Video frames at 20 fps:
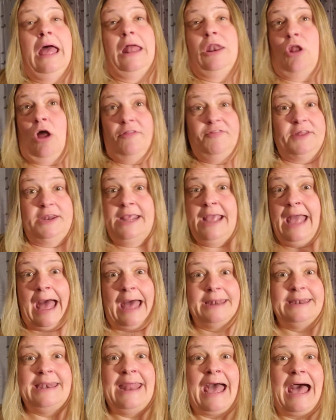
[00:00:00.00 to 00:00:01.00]
Not that he
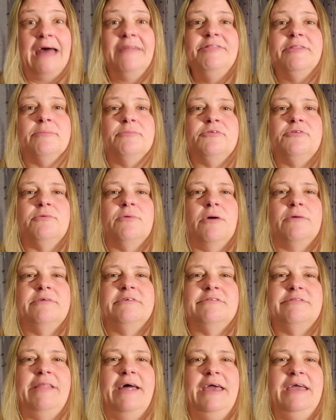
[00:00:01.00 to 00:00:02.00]
hadn't had them throughout
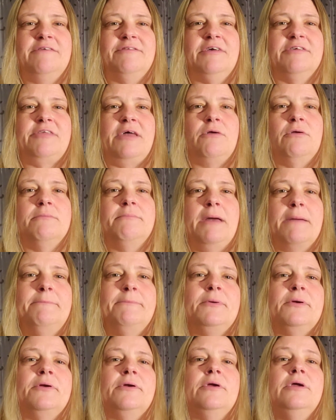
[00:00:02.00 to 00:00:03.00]
his life, because I
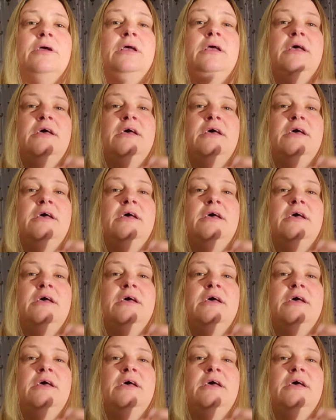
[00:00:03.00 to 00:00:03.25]
remember